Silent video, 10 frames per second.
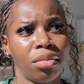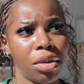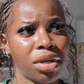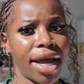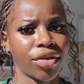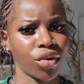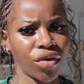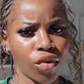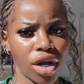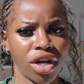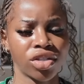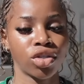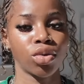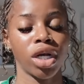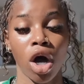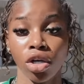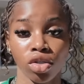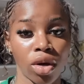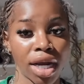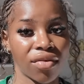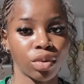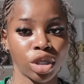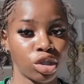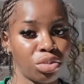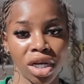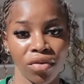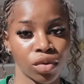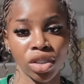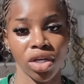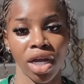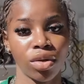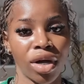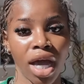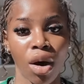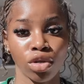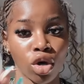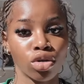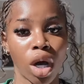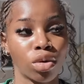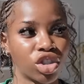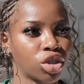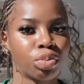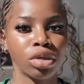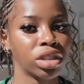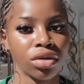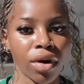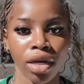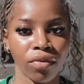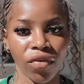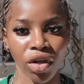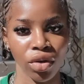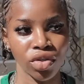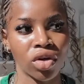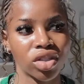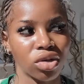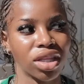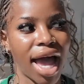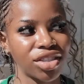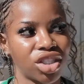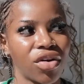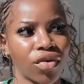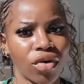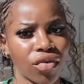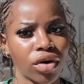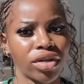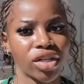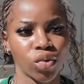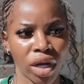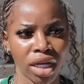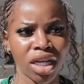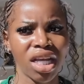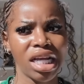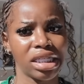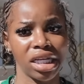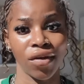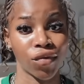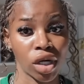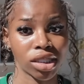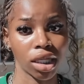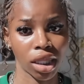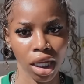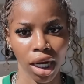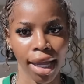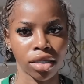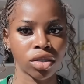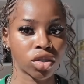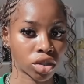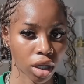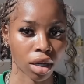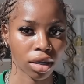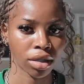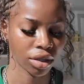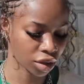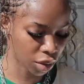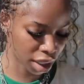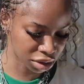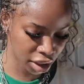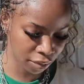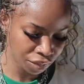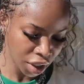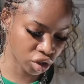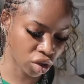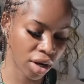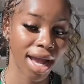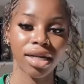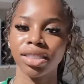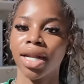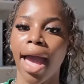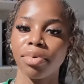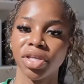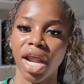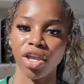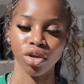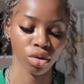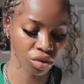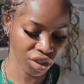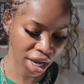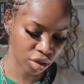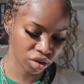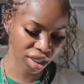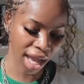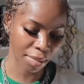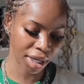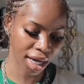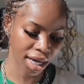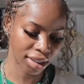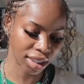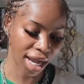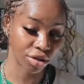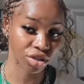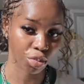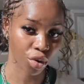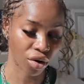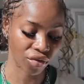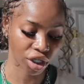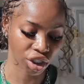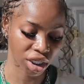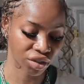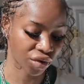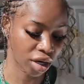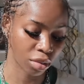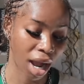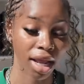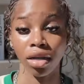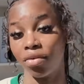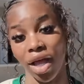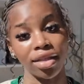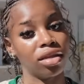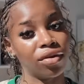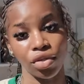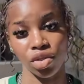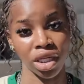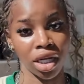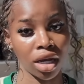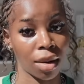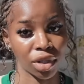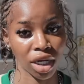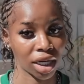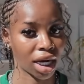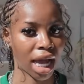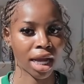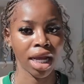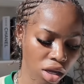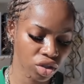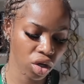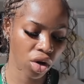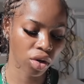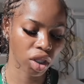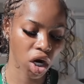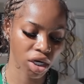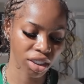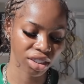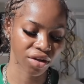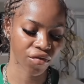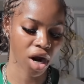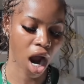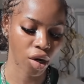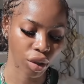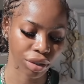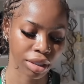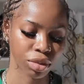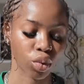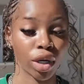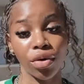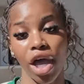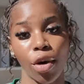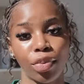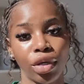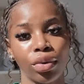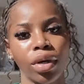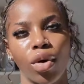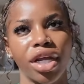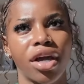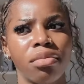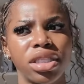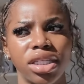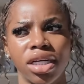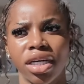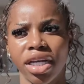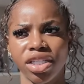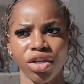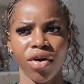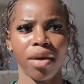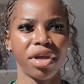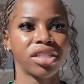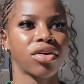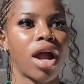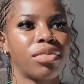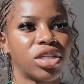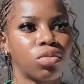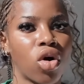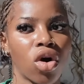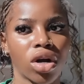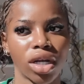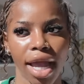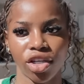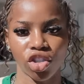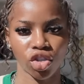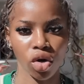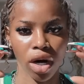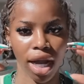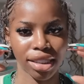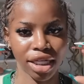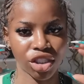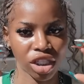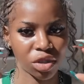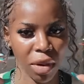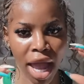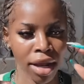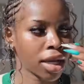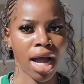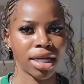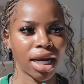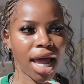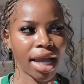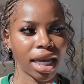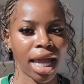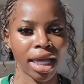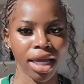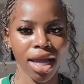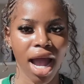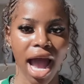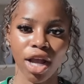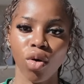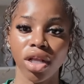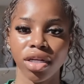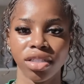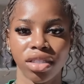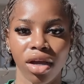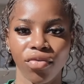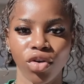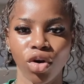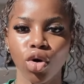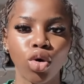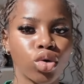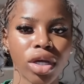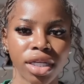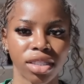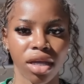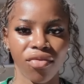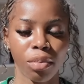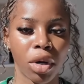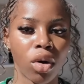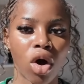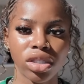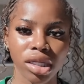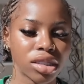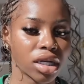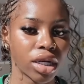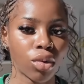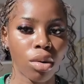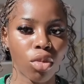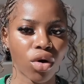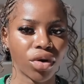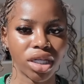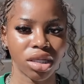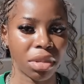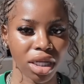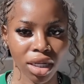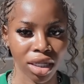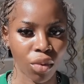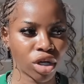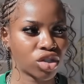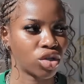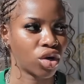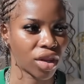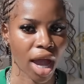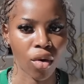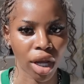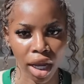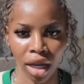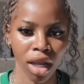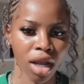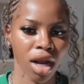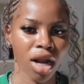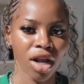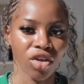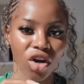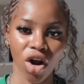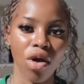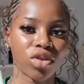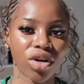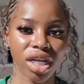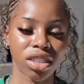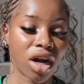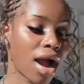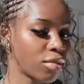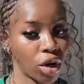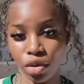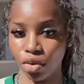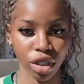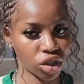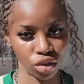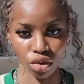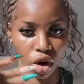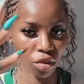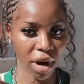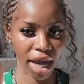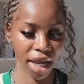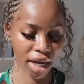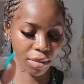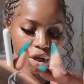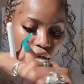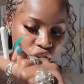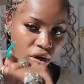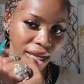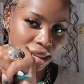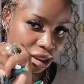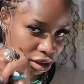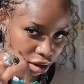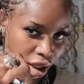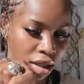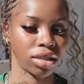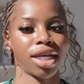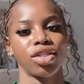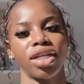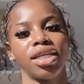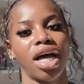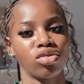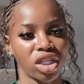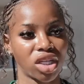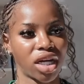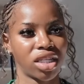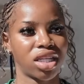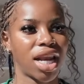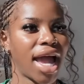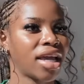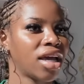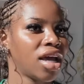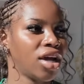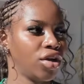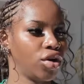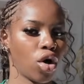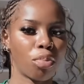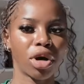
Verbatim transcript: maybe like three, four years into it. Also, I never wanted to be an influencer anyway. I was I was just posting random videos until last year for real. That's when the influencer thing like stuck. You know what I'm saying? Also, editing apps that I use, I use CapCut. I use the pro version. It's very, I love, I love using it. I'm not gonna lie. Also, learning the different algorithms will help you. Um, when it comes to Instagram, Instagram is more like short attention span and they like like high quality stuff, you know, cool looking stuff. But on TikTok, they want more relatability. They want to know that, okay, you're going through this, girl. I'm going through it too. Hold my hand. Let me hold your hand, sister. That's that's how TikTok is. They're like, you know,